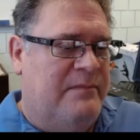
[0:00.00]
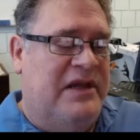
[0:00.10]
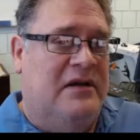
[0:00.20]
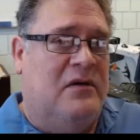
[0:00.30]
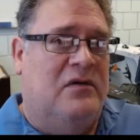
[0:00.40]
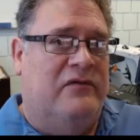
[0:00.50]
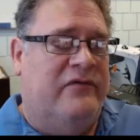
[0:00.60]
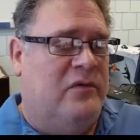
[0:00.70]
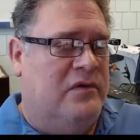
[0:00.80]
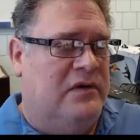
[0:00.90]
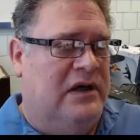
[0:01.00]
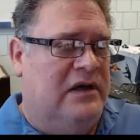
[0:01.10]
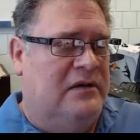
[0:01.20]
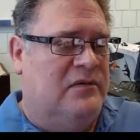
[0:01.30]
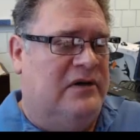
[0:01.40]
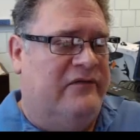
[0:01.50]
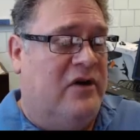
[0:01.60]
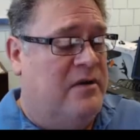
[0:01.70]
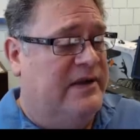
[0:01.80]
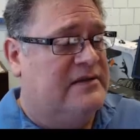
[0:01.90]
a big hole for,
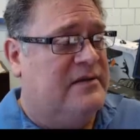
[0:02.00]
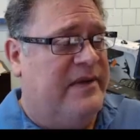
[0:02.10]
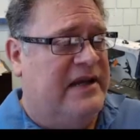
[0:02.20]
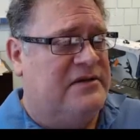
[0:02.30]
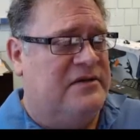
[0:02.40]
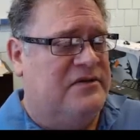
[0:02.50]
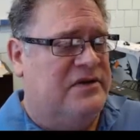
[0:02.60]
varmints to pass through,